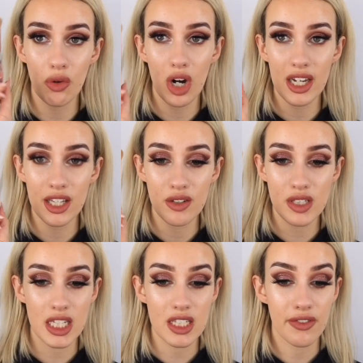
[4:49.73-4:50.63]
what I use
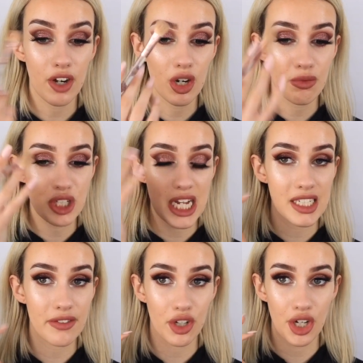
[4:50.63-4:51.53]
this for, pretend
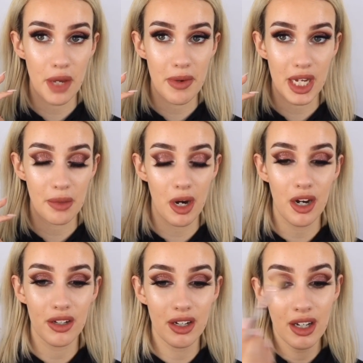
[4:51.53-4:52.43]
I've got no makeup
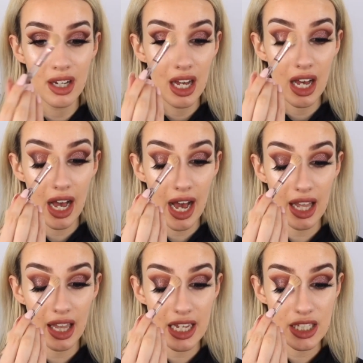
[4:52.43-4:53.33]
on, I
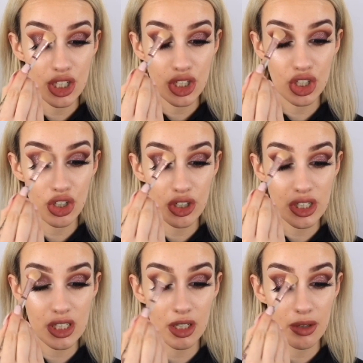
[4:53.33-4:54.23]
like to
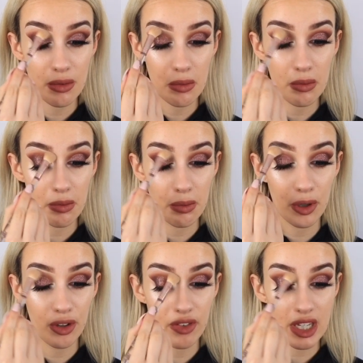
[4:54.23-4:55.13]
just
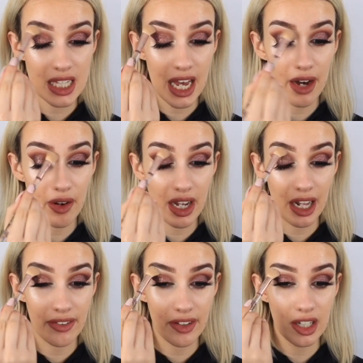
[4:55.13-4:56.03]
buff this out, and
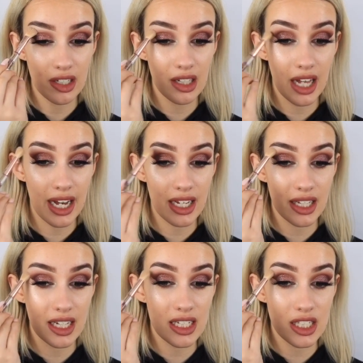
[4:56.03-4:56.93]
I feel
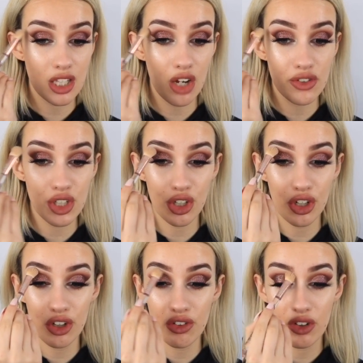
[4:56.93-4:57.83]
like it is soft
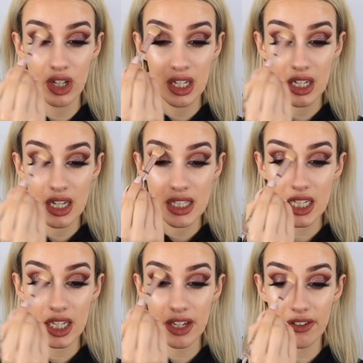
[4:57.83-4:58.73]
enough
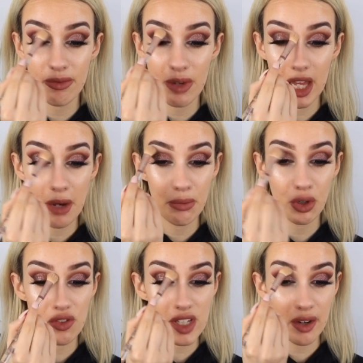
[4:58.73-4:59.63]
to give me that
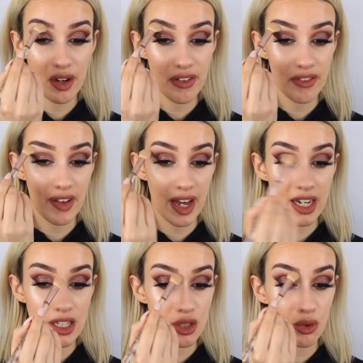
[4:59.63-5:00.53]
buffed out
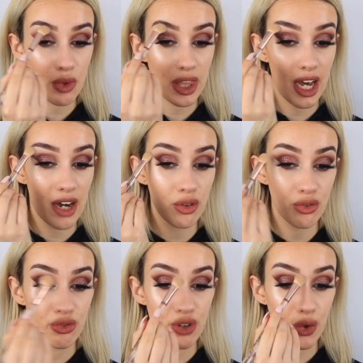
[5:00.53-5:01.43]
effect without
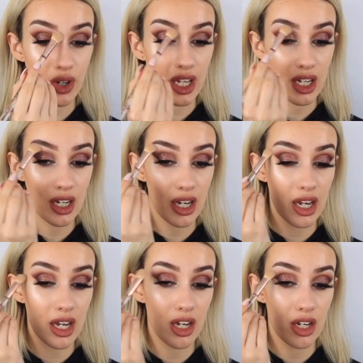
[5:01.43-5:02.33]
ruining
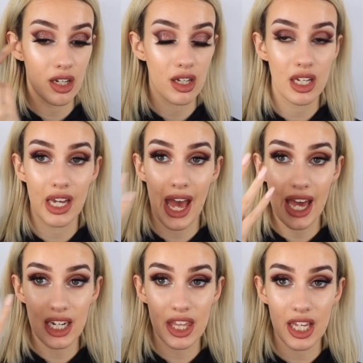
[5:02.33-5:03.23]

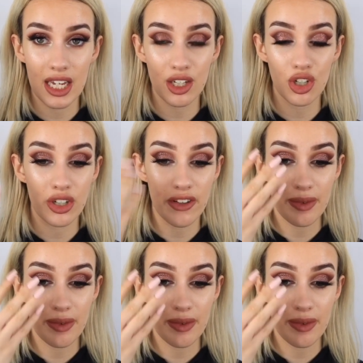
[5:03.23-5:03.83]
anything or giving